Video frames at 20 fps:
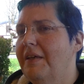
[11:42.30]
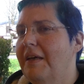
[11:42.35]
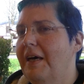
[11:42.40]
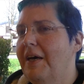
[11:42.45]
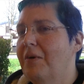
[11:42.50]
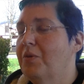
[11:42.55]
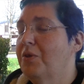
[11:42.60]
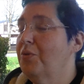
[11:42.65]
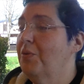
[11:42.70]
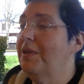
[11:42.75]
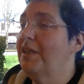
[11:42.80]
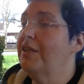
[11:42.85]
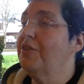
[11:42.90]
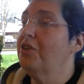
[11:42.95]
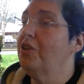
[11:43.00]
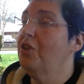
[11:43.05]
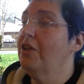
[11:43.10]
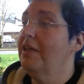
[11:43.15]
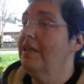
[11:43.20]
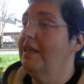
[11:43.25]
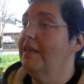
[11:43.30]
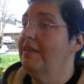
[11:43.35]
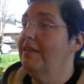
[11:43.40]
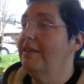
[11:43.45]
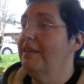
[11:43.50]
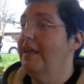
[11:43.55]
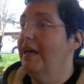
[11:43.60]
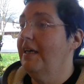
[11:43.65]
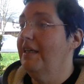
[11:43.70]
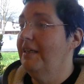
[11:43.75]
I was willing to look at
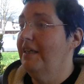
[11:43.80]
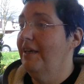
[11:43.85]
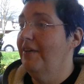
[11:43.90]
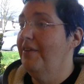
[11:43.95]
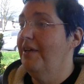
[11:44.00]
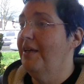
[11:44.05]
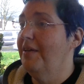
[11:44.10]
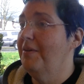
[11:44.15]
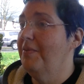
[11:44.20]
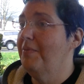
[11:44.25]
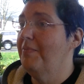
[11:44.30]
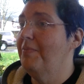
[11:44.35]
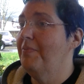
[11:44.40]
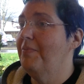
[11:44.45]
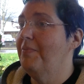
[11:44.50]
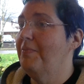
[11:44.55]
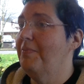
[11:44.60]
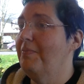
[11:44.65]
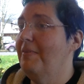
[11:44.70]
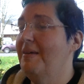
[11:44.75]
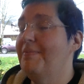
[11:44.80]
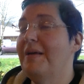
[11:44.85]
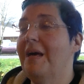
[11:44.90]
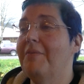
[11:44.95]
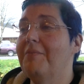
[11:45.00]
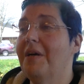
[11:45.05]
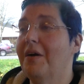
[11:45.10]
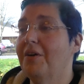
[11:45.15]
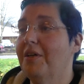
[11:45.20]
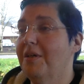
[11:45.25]
the idea that maybe
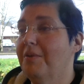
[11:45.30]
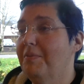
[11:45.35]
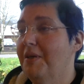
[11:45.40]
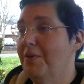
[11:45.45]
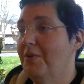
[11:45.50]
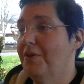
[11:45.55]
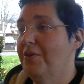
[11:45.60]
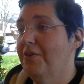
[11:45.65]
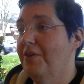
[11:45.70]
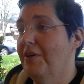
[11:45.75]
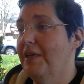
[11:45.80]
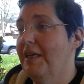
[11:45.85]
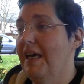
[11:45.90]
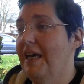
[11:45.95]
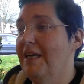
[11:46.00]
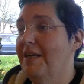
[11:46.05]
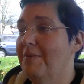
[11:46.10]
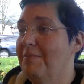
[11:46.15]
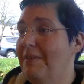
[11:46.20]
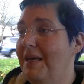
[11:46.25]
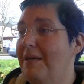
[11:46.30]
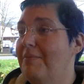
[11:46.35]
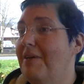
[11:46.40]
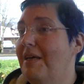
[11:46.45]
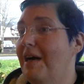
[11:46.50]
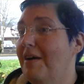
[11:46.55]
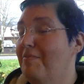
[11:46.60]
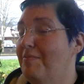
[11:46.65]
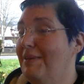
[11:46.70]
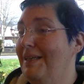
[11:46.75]
I'm not going to be with her again, and maybe
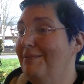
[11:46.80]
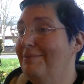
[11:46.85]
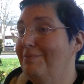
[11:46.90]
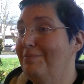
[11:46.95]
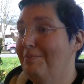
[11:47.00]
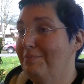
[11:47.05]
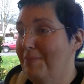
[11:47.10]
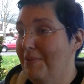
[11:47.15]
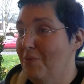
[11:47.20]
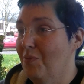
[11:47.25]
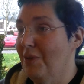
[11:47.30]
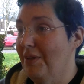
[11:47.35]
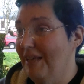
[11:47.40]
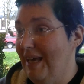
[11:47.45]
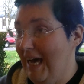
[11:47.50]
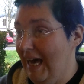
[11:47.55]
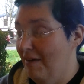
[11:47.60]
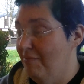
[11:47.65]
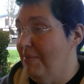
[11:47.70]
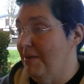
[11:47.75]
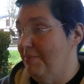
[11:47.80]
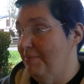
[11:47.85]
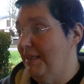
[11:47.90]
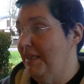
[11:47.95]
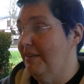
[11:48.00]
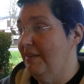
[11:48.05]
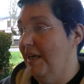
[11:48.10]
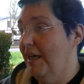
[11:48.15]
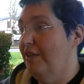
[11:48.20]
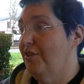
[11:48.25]
really have been being
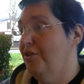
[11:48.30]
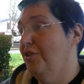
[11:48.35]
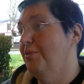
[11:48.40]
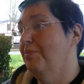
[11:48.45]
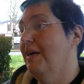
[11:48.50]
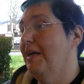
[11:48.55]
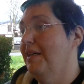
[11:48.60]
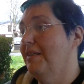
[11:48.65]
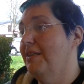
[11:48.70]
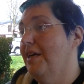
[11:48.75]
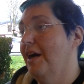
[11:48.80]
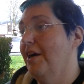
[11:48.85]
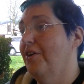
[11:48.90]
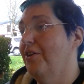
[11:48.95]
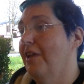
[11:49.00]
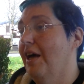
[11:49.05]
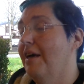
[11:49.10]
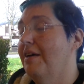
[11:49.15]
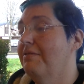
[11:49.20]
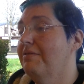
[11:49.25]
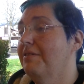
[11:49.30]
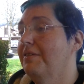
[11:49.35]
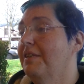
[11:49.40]
lied to my entire life.